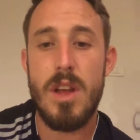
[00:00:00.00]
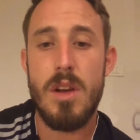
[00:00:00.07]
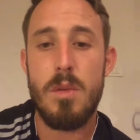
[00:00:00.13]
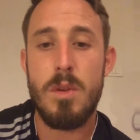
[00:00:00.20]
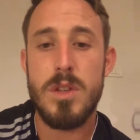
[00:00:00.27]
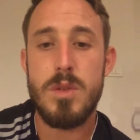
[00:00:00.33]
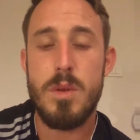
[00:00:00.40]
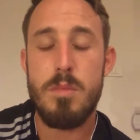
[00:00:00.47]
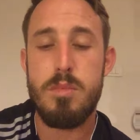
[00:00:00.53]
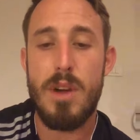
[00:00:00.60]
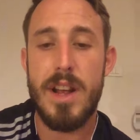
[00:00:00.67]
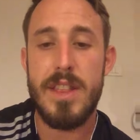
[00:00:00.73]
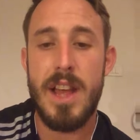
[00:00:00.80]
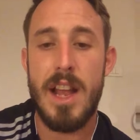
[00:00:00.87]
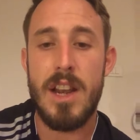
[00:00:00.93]
once we
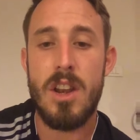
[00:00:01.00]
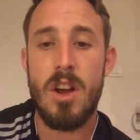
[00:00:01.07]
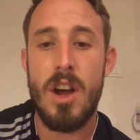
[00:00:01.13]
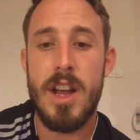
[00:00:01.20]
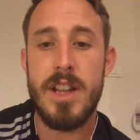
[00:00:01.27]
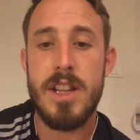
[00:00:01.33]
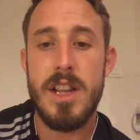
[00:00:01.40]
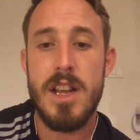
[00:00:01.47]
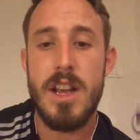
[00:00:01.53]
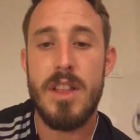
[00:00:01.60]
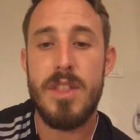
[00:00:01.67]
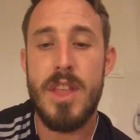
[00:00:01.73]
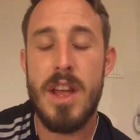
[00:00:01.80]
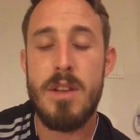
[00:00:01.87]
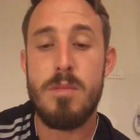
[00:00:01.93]
break that line,
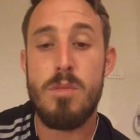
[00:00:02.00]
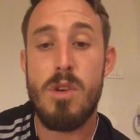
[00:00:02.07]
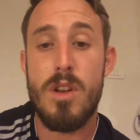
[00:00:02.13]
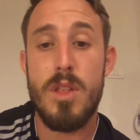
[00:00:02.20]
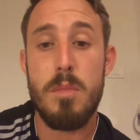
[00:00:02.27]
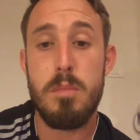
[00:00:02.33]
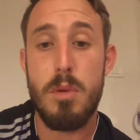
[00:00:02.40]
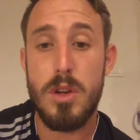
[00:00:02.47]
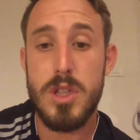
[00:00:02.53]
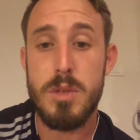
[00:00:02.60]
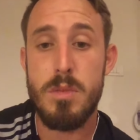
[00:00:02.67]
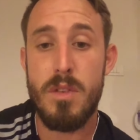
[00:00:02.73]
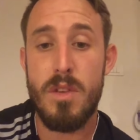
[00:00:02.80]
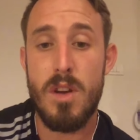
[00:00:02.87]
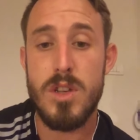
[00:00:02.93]
then we're at the
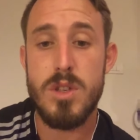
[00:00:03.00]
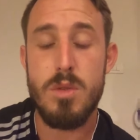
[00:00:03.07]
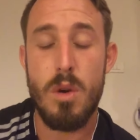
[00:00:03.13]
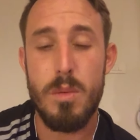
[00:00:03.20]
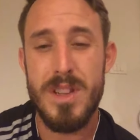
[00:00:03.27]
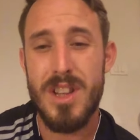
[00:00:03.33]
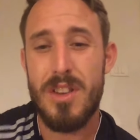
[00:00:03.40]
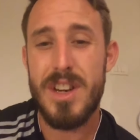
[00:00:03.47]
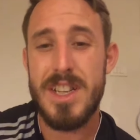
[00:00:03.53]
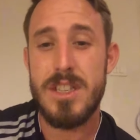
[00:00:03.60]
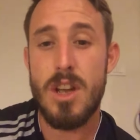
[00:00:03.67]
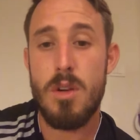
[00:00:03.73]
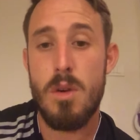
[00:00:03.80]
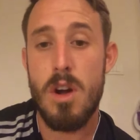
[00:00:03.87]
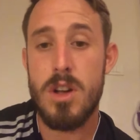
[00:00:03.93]
bottom of our squat. We don't need to
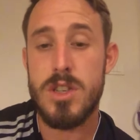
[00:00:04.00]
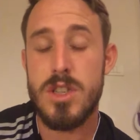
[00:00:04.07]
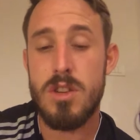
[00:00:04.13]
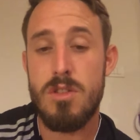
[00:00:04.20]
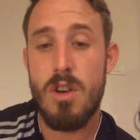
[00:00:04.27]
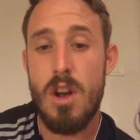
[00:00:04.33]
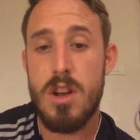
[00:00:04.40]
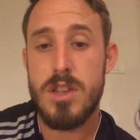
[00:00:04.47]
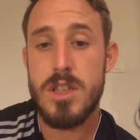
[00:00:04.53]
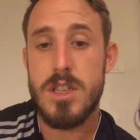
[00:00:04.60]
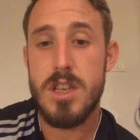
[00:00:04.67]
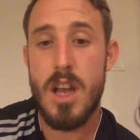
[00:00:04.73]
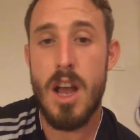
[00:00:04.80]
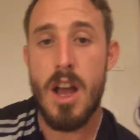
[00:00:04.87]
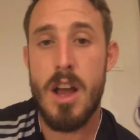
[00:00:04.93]
go arse to
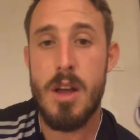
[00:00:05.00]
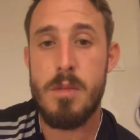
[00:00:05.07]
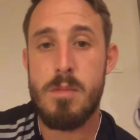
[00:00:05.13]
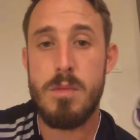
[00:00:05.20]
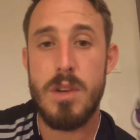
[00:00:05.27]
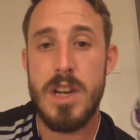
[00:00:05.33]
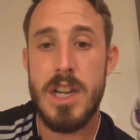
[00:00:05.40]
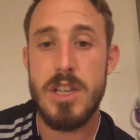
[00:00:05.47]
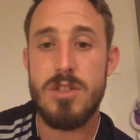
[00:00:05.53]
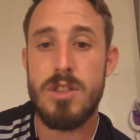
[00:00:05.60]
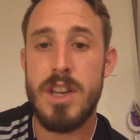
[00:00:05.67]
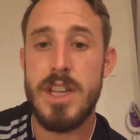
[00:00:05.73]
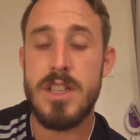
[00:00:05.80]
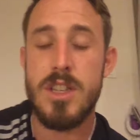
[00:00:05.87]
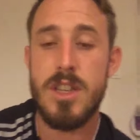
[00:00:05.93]
grass,
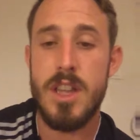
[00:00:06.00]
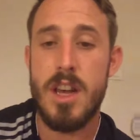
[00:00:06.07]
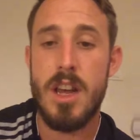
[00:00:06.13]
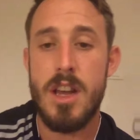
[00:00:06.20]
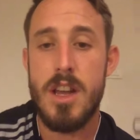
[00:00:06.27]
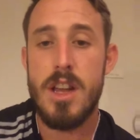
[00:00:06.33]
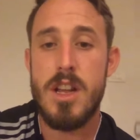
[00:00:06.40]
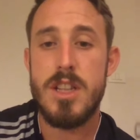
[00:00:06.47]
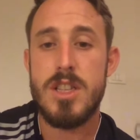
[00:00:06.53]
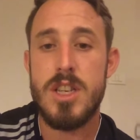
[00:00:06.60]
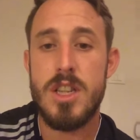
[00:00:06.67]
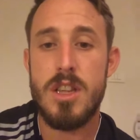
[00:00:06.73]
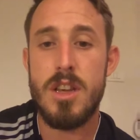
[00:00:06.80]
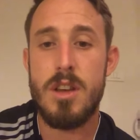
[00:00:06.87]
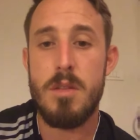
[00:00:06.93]
literally to
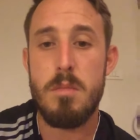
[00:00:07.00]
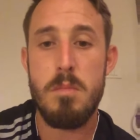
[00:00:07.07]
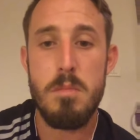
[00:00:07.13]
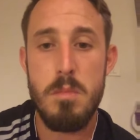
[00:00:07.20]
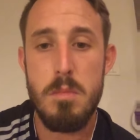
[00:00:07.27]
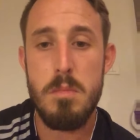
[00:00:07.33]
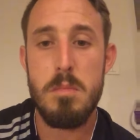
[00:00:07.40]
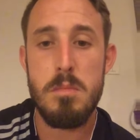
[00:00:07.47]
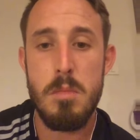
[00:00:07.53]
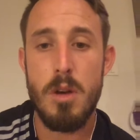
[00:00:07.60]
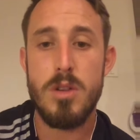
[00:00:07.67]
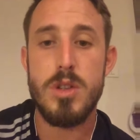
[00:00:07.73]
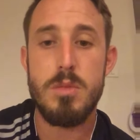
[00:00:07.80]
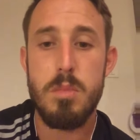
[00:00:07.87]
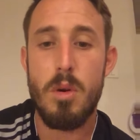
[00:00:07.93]
the
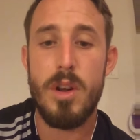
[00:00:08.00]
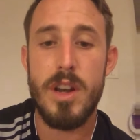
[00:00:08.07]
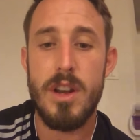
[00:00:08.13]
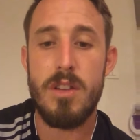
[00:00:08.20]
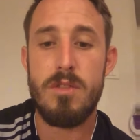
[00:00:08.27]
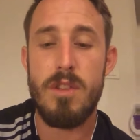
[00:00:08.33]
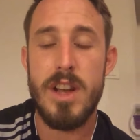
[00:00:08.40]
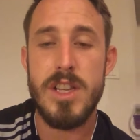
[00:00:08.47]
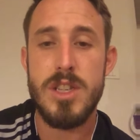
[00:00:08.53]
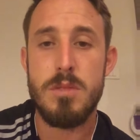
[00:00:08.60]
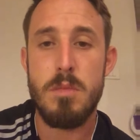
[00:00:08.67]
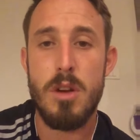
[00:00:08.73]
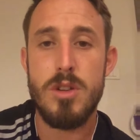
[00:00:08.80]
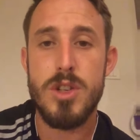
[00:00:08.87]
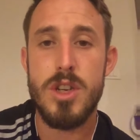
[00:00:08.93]
most point of range of
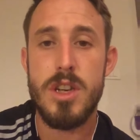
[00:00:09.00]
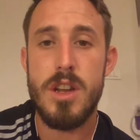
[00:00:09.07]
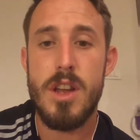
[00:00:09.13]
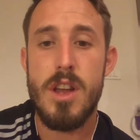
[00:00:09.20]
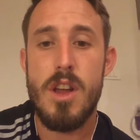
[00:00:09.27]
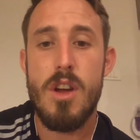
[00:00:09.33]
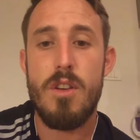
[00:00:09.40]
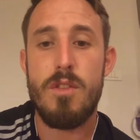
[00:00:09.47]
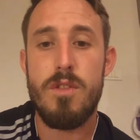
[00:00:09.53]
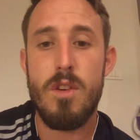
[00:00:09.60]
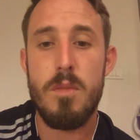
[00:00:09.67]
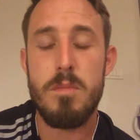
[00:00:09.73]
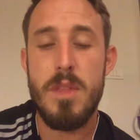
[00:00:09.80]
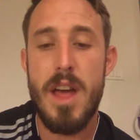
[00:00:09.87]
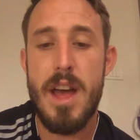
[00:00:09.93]
motion.
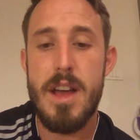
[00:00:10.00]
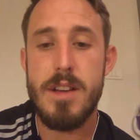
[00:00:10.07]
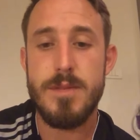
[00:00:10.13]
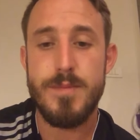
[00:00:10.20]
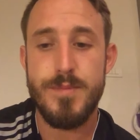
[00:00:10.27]
From there,